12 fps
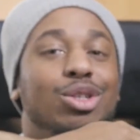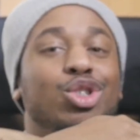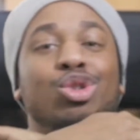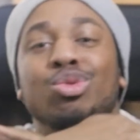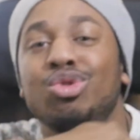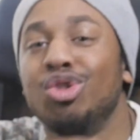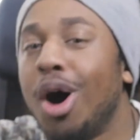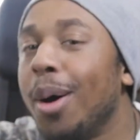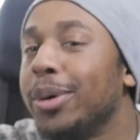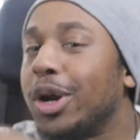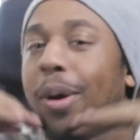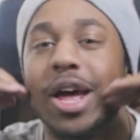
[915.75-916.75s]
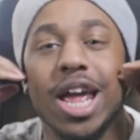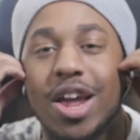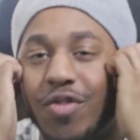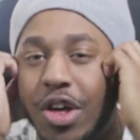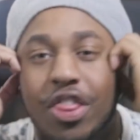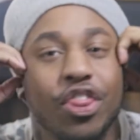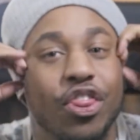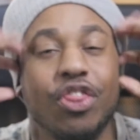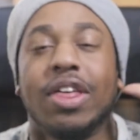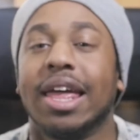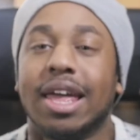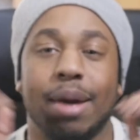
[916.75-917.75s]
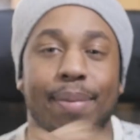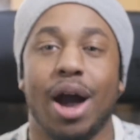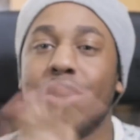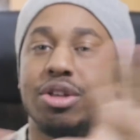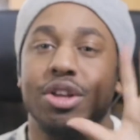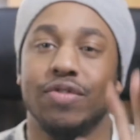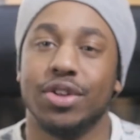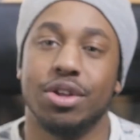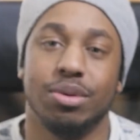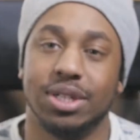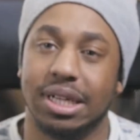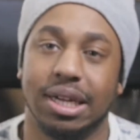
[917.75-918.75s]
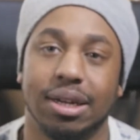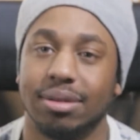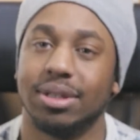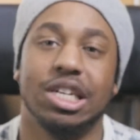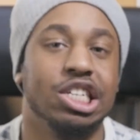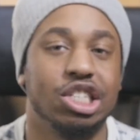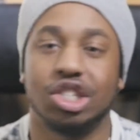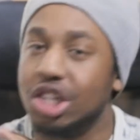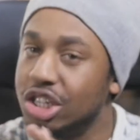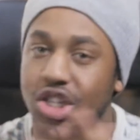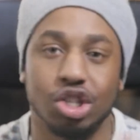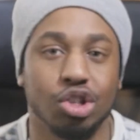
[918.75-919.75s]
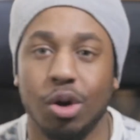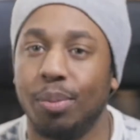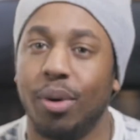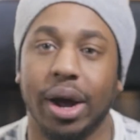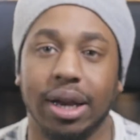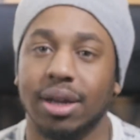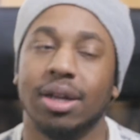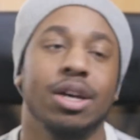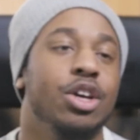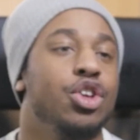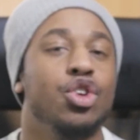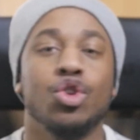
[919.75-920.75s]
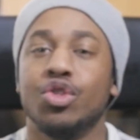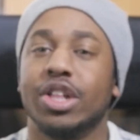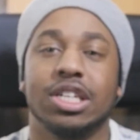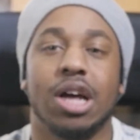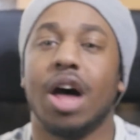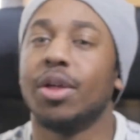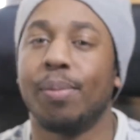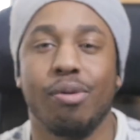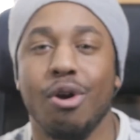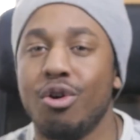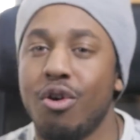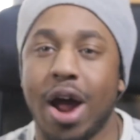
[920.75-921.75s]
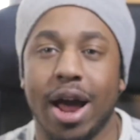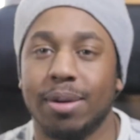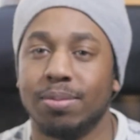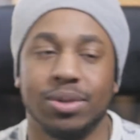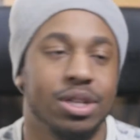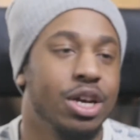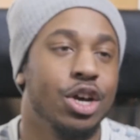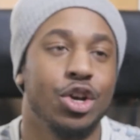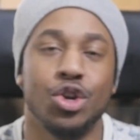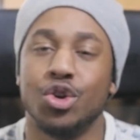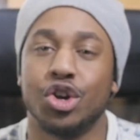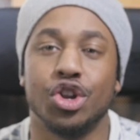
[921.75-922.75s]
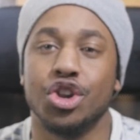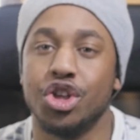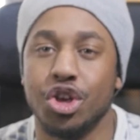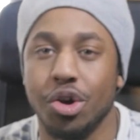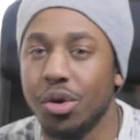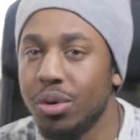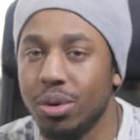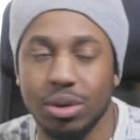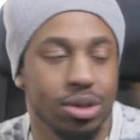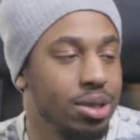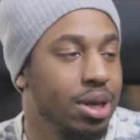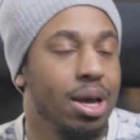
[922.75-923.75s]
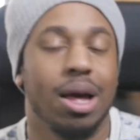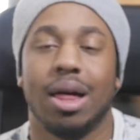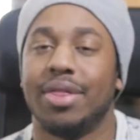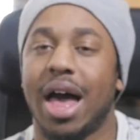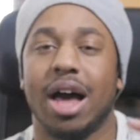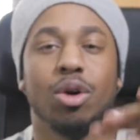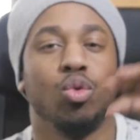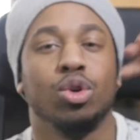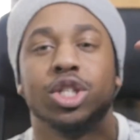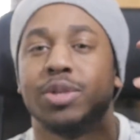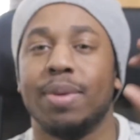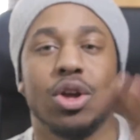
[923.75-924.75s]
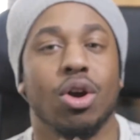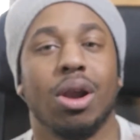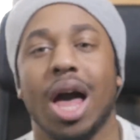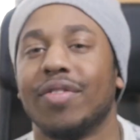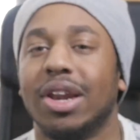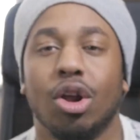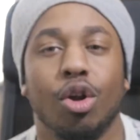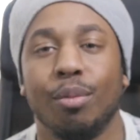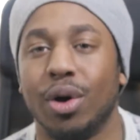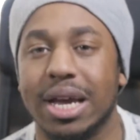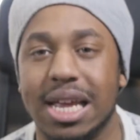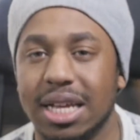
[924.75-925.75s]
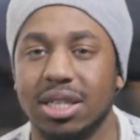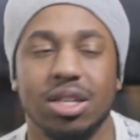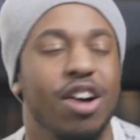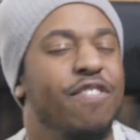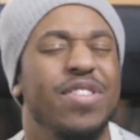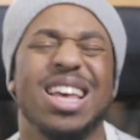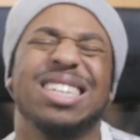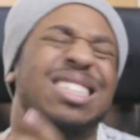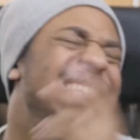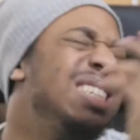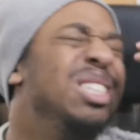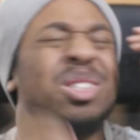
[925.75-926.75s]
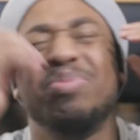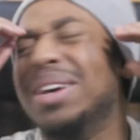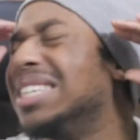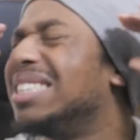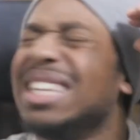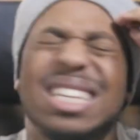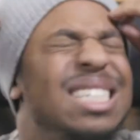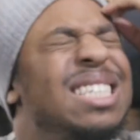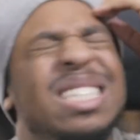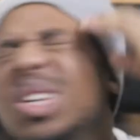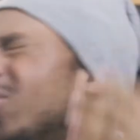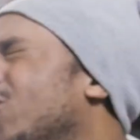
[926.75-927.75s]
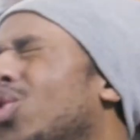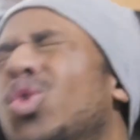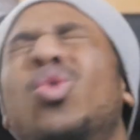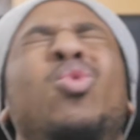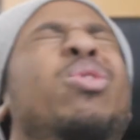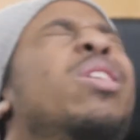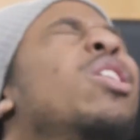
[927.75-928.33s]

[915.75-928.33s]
do not even think about even using it. It's just there's no point. There's other programs you can use that will just make your life a lot more easier. VSDC just makes things difficult